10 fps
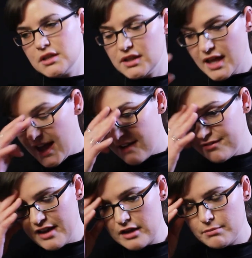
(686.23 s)

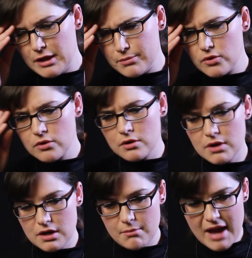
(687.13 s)
laugh at people who are
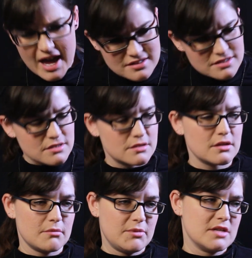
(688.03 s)
wearing
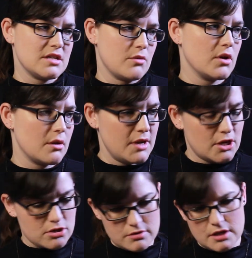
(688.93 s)
masks because they wanna
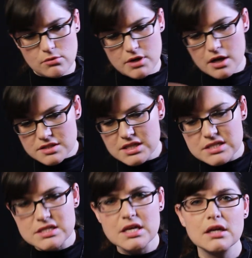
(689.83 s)
make sure that no one else
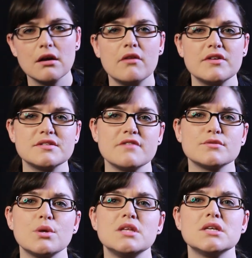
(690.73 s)
gets sick, all this stuff.
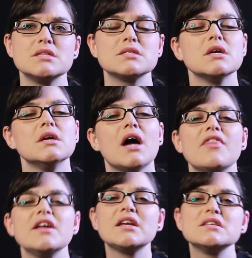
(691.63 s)
So it does,
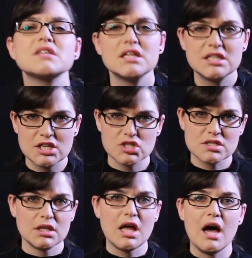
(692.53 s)
I think it is gonna teach
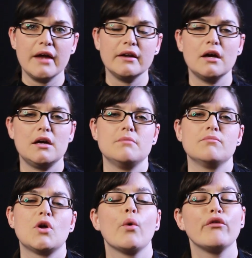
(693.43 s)
us a lot
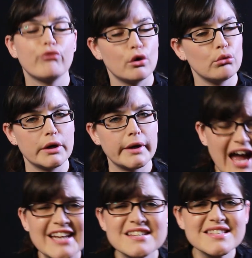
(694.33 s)
um, going forward.
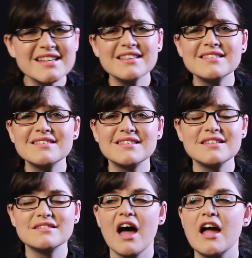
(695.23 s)
I just think this,
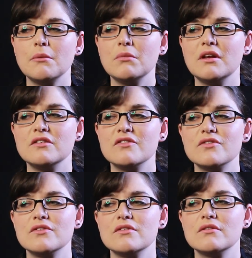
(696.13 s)
this time is